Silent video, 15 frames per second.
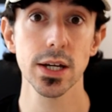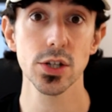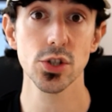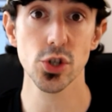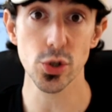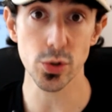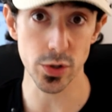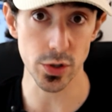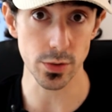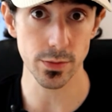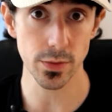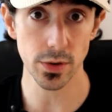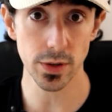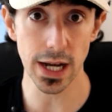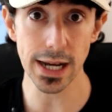to you,
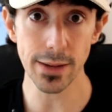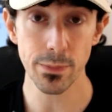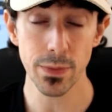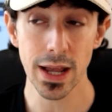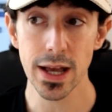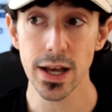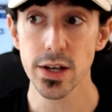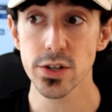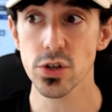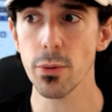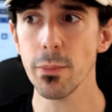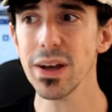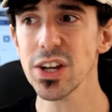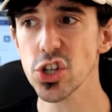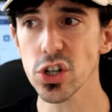okay? So
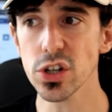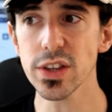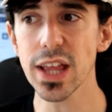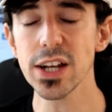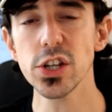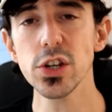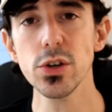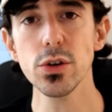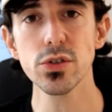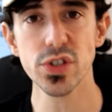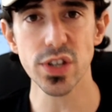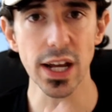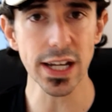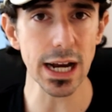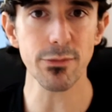make sure that you
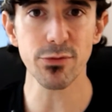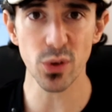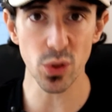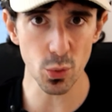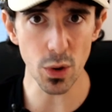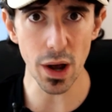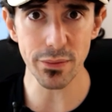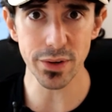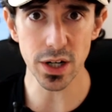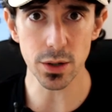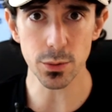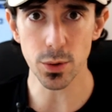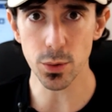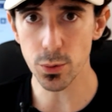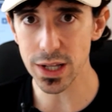sign up for the webinar
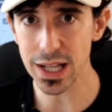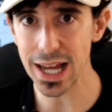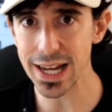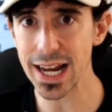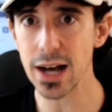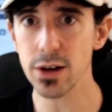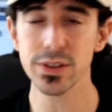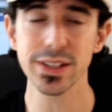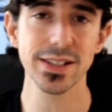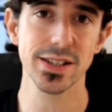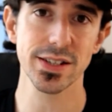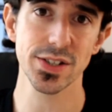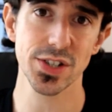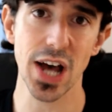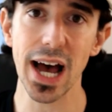where we laid out this
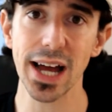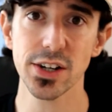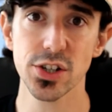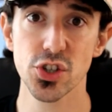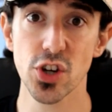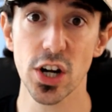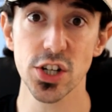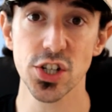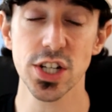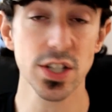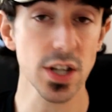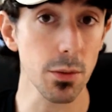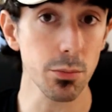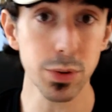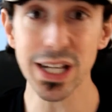entire strategy. Is
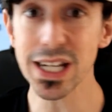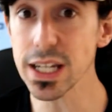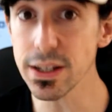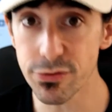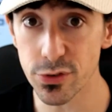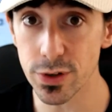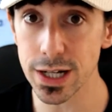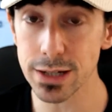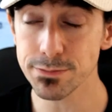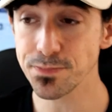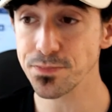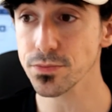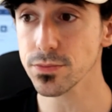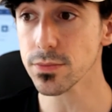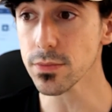completely free.
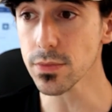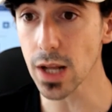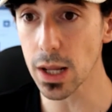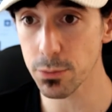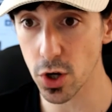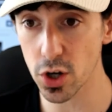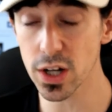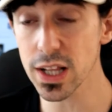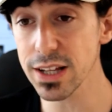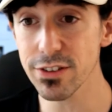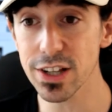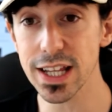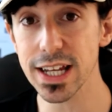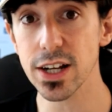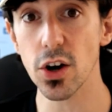I'm gonna leave a
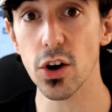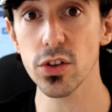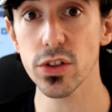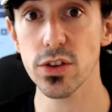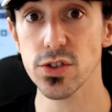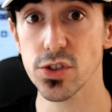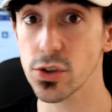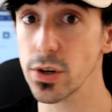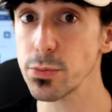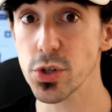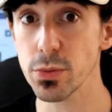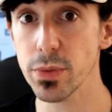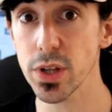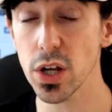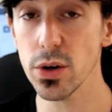link on the
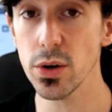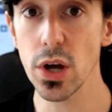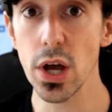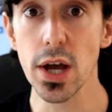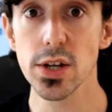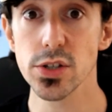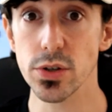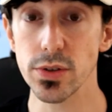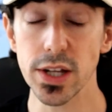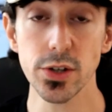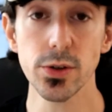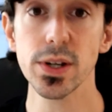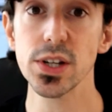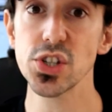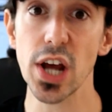description below so that
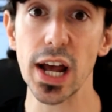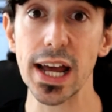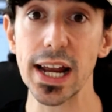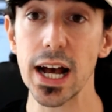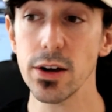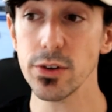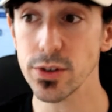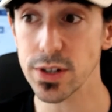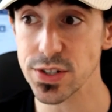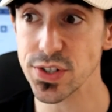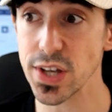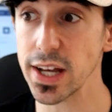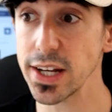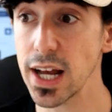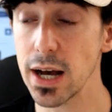you can check it out. You can
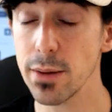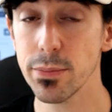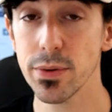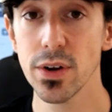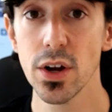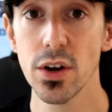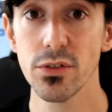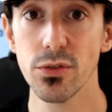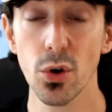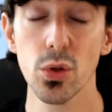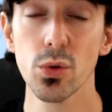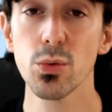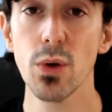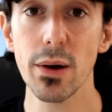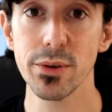sign up for the
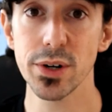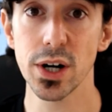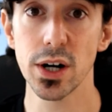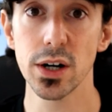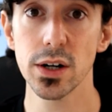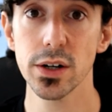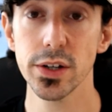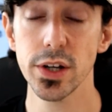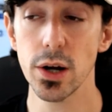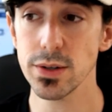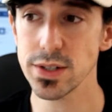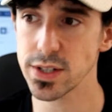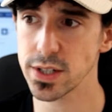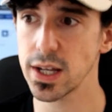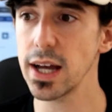webinar. You know,
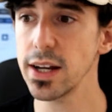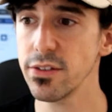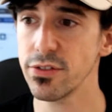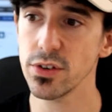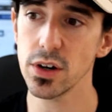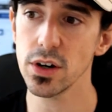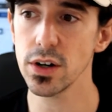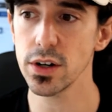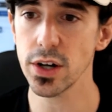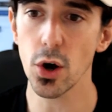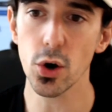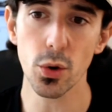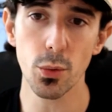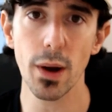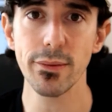it's kind of an
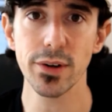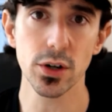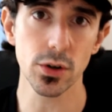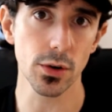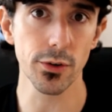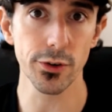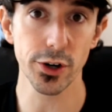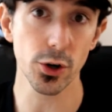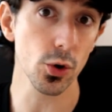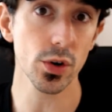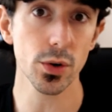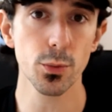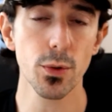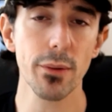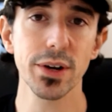auto webinar or
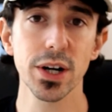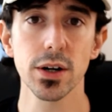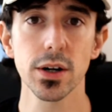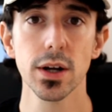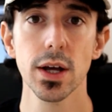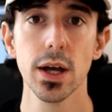recorded webinar,